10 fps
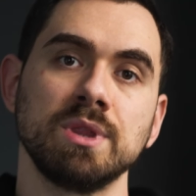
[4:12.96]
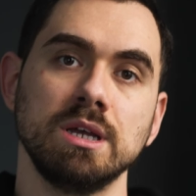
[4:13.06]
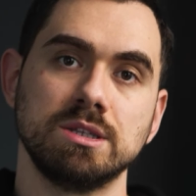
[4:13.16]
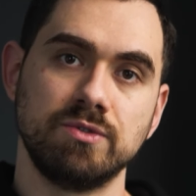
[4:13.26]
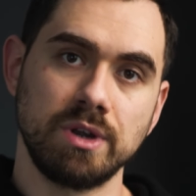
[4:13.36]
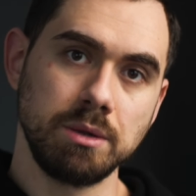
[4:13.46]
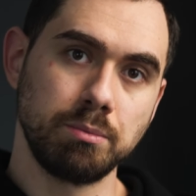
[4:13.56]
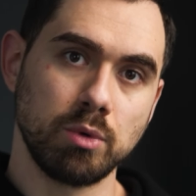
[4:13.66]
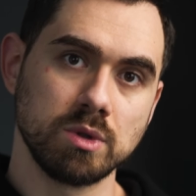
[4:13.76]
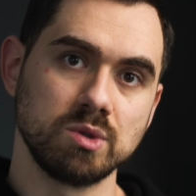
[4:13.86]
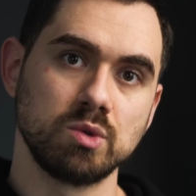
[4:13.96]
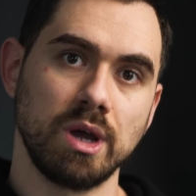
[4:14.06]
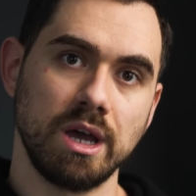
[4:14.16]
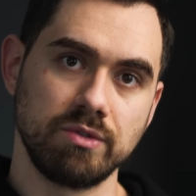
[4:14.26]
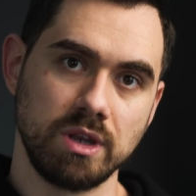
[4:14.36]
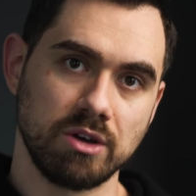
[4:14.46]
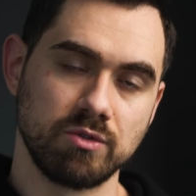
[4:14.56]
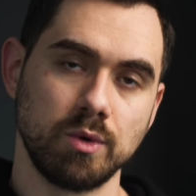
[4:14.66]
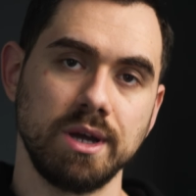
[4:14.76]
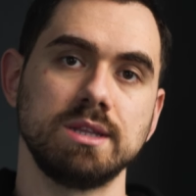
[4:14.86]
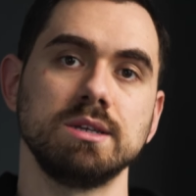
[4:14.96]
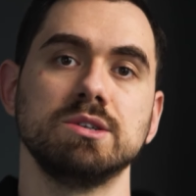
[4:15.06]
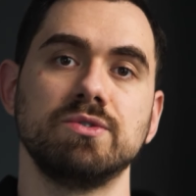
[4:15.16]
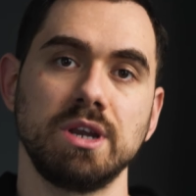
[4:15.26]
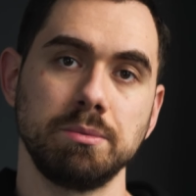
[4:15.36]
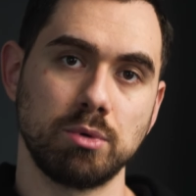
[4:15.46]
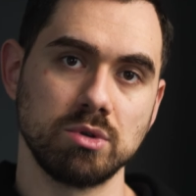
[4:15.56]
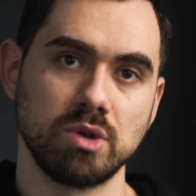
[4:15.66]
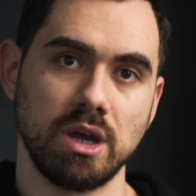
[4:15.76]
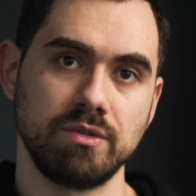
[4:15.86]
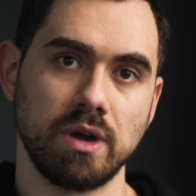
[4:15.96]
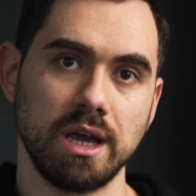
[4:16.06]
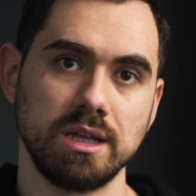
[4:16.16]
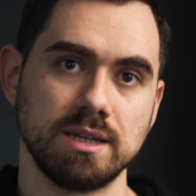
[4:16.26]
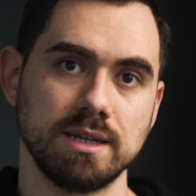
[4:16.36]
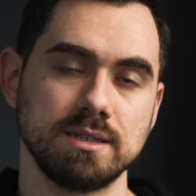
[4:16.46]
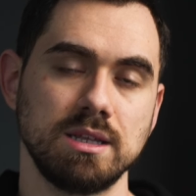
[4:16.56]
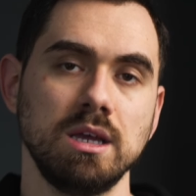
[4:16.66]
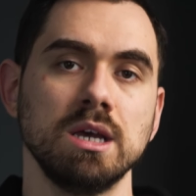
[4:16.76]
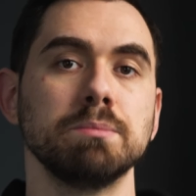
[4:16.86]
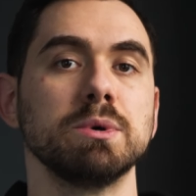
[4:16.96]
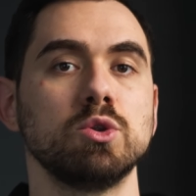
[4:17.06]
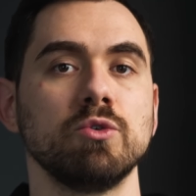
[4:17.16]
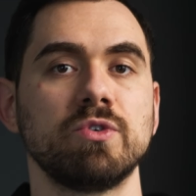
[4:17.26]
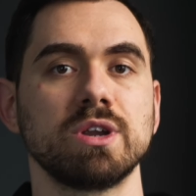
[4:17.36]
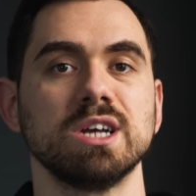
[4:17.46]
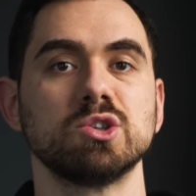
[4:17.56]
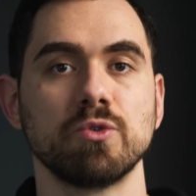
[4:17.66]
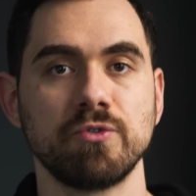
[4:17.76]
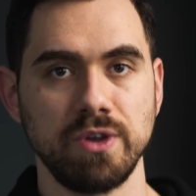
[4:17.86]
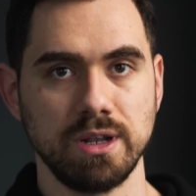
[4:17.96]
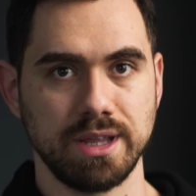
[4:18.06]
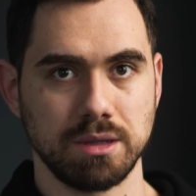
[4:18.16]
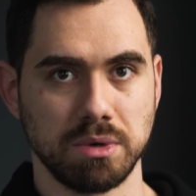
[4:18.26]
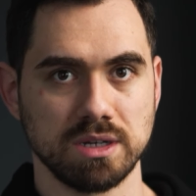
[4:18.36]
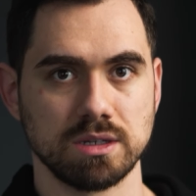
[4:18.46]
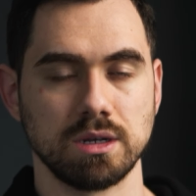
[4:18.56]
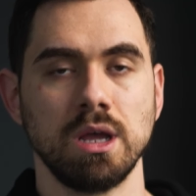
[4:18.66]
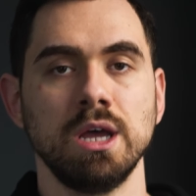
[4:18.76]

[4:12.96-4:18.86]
it's very important to have enough weight, it's very important to have high intensity, but don't forget to feel that muscle,